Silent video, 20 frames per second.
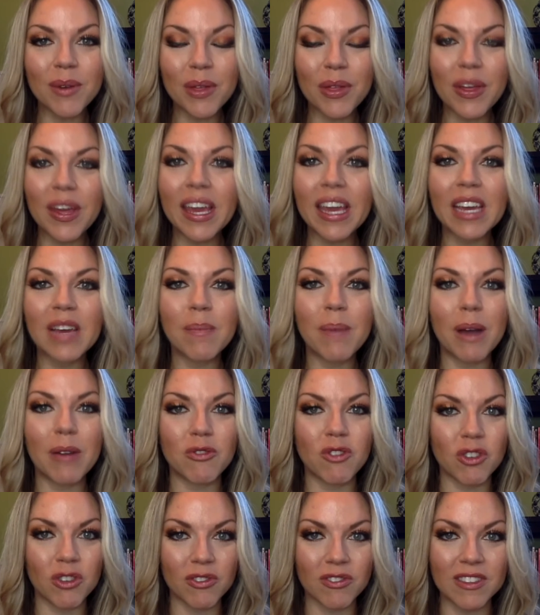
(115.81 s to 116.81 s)
are thinking
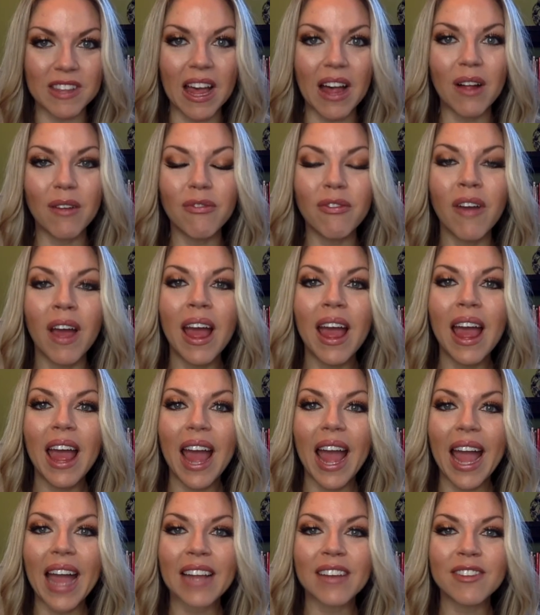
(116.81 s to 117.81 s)
about yourself.
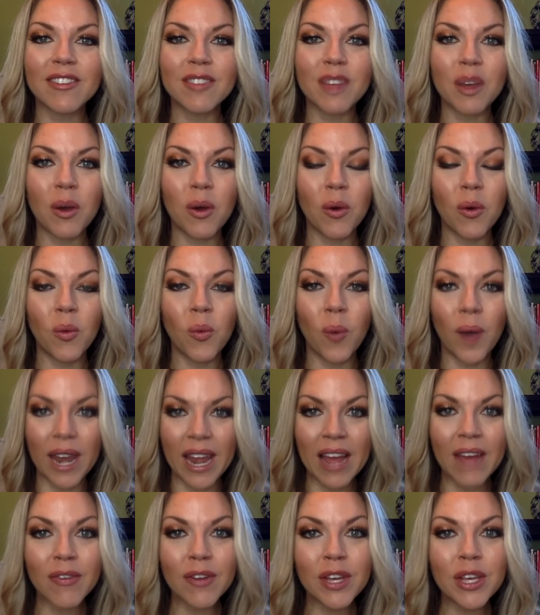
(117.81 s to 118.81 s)
And so
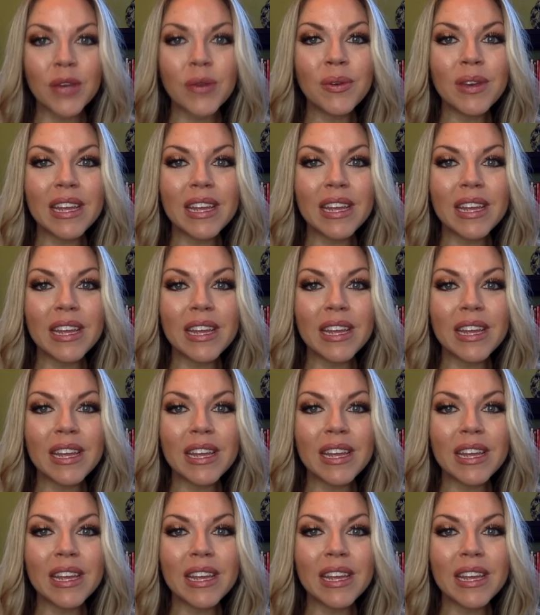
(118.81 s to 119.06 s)
whatever you